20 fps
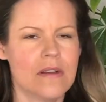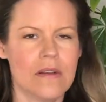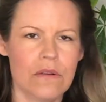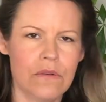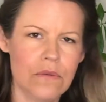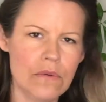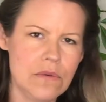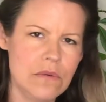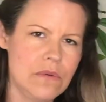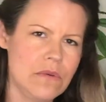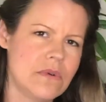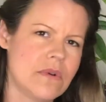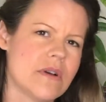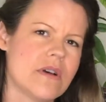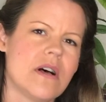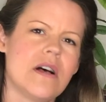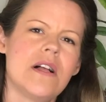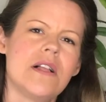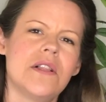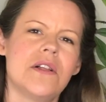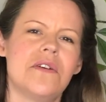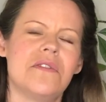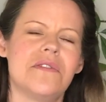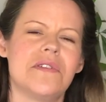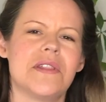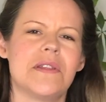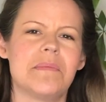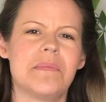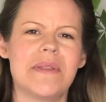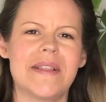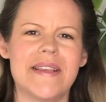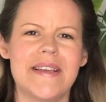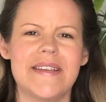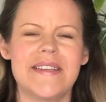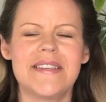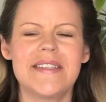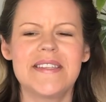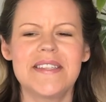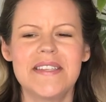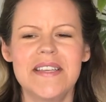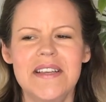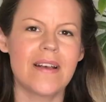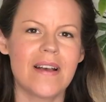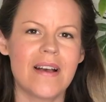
all over the place.